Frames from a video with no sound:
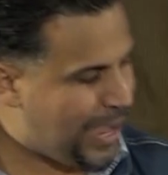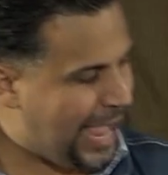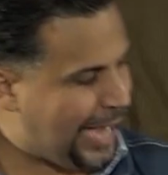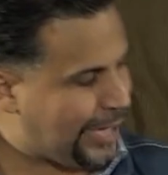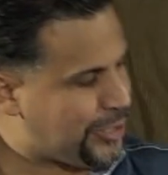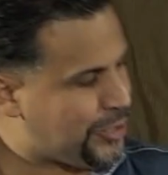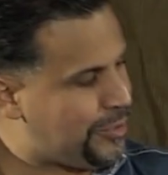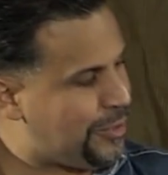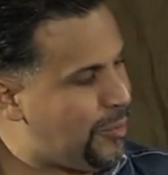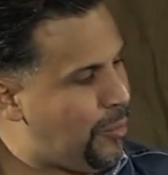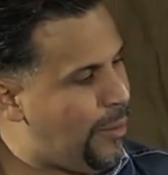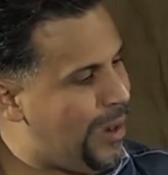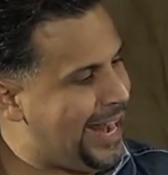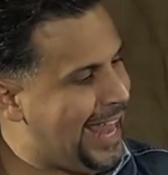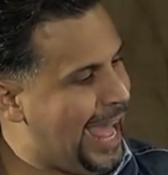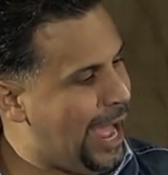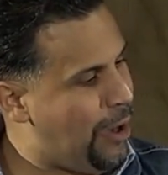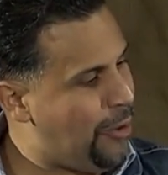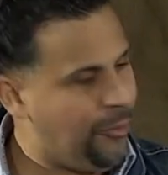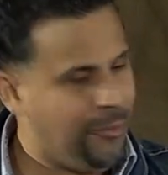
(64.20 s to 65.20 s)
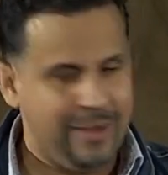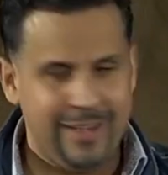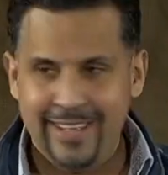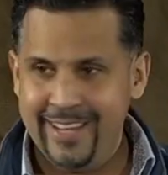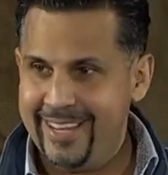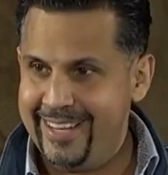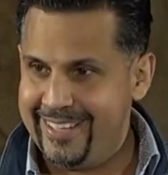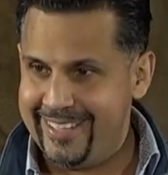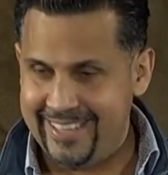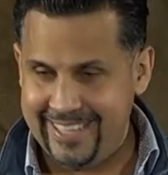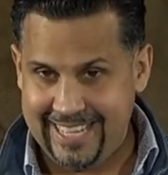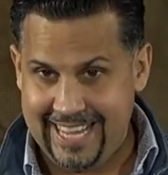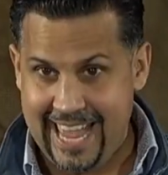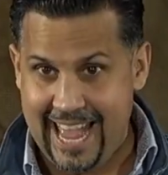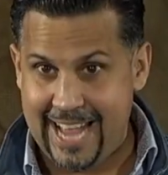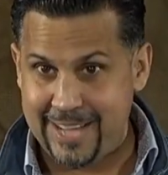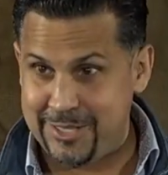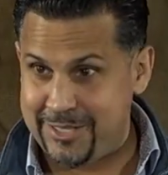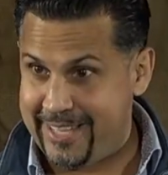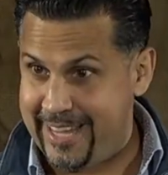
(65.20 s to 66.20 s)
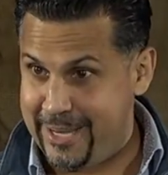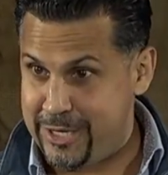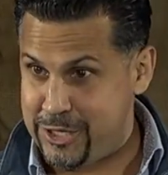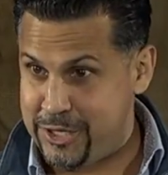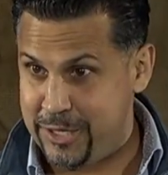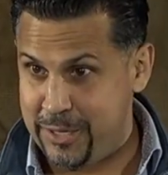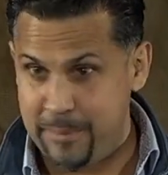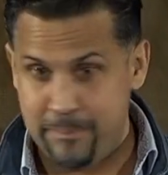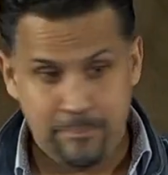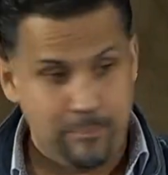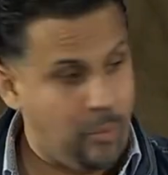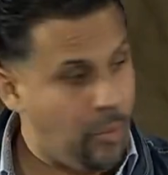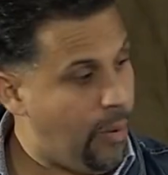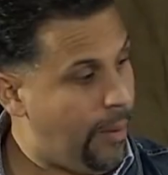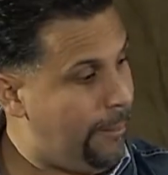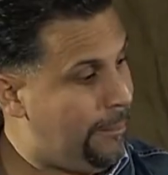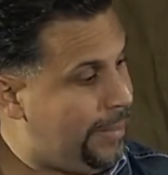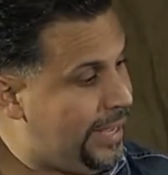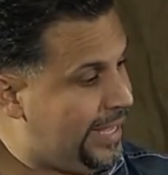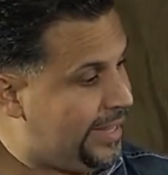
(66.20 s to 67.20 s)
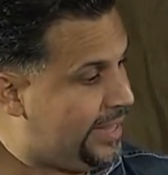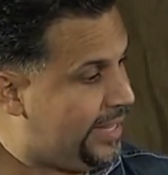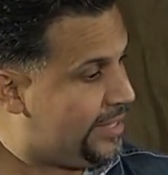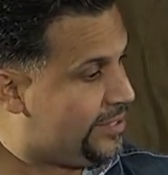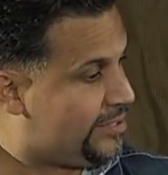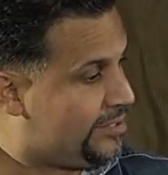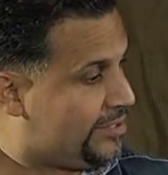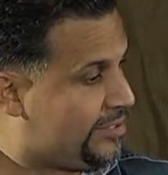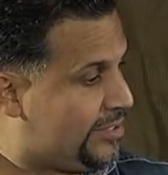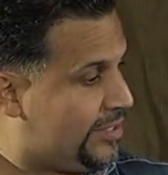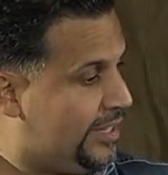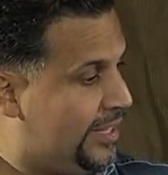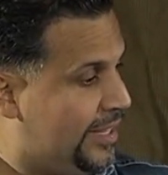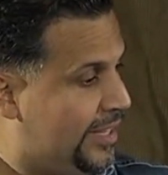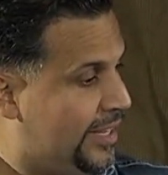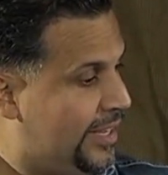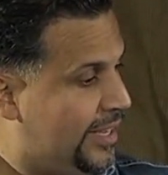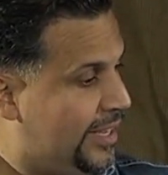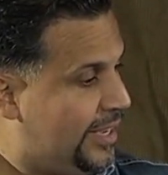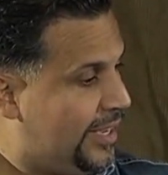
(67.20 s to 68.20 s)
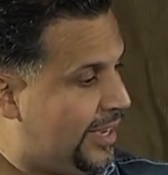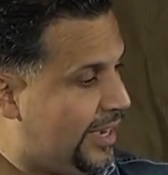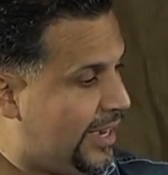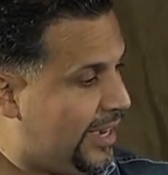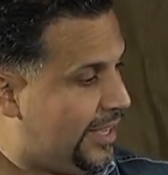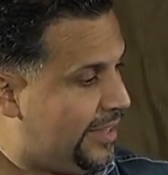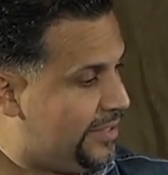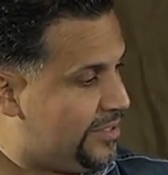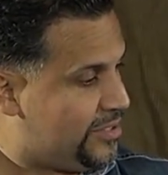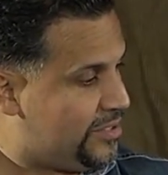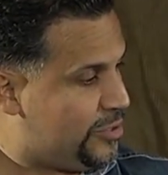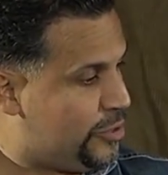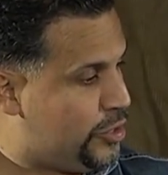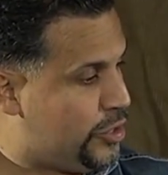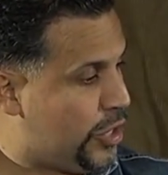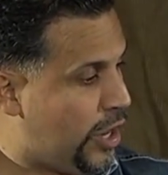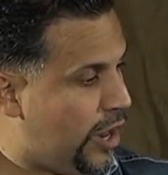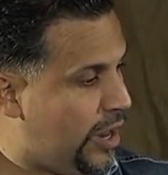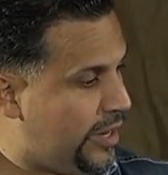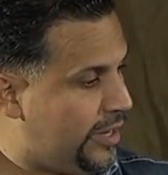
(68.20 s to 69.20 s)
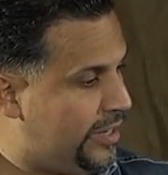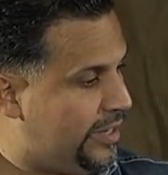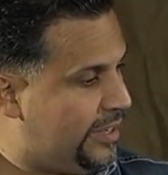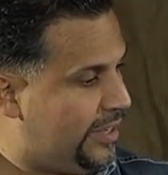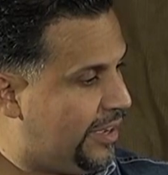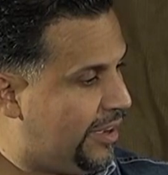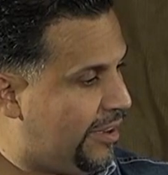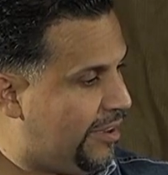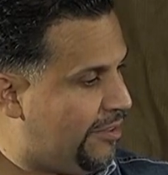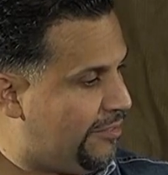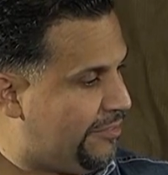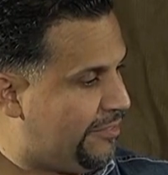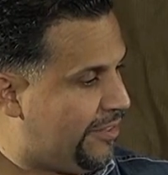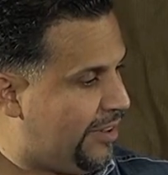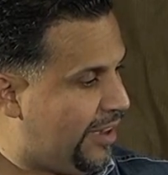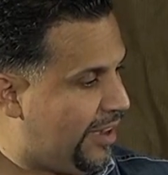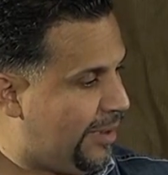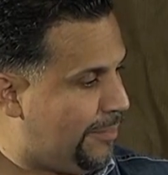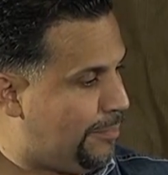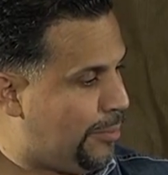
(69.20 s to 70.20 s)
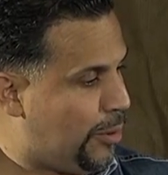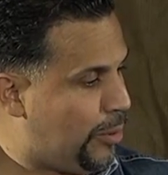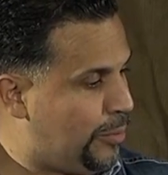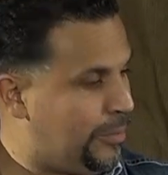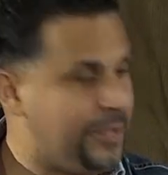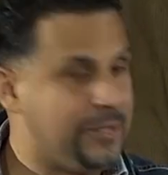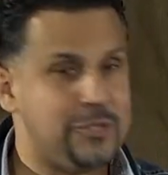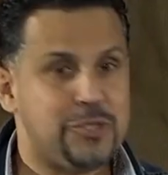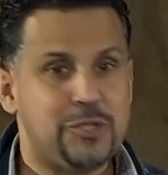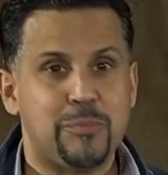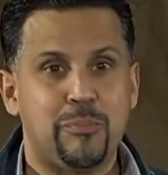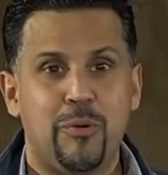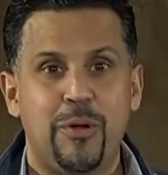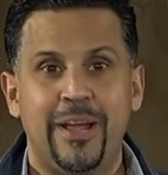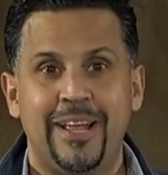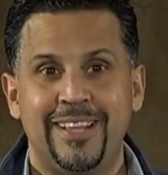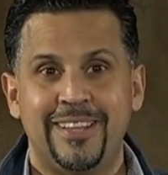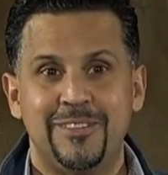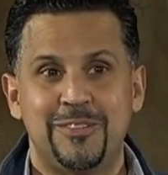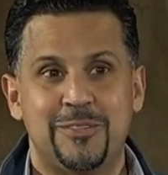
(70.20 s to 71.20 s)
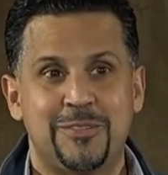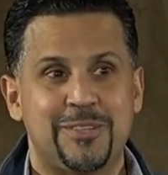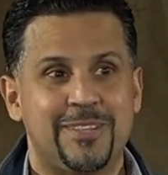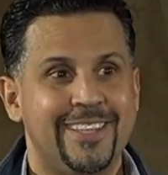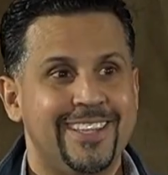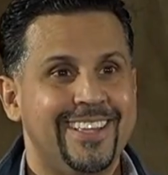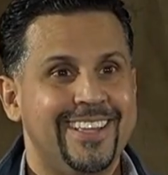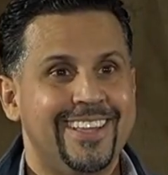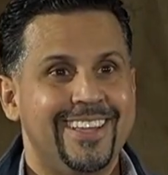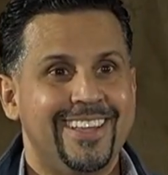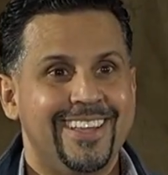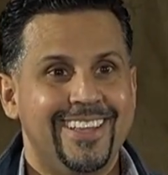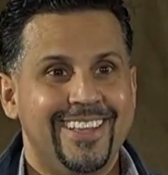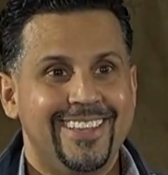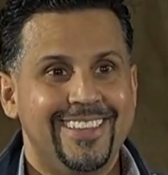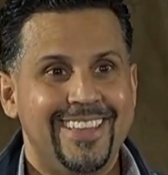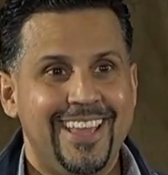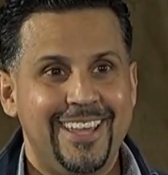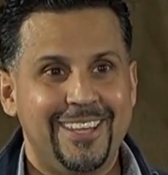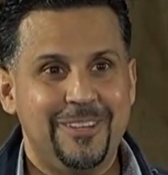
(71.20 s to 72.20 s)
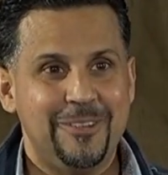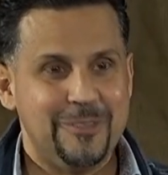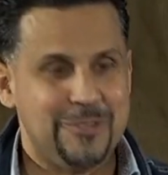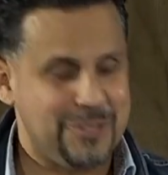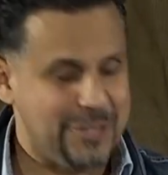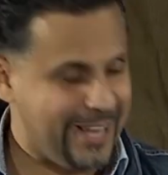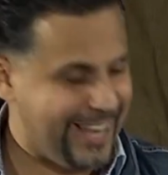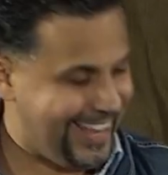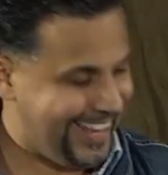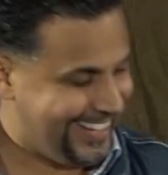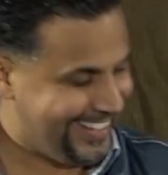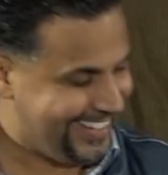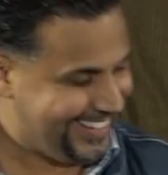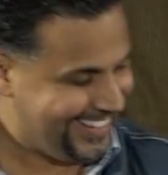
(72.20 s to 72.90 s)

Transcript: actually went out to the gas station and bought me this, uh, this jug of uh, Poland Springs. Thank you, John.